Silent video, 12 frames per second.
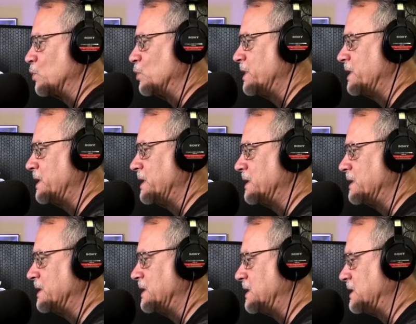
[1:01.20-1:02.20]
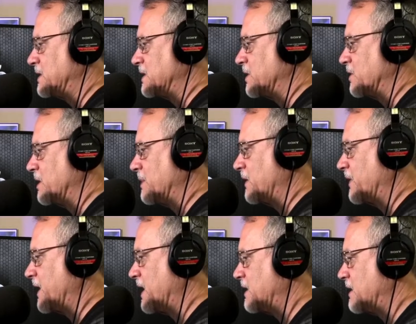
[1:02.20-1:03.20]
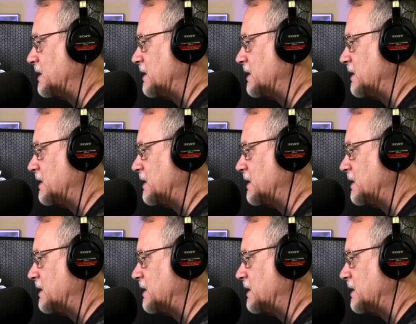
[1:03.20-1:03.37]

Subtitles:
really sorry about that.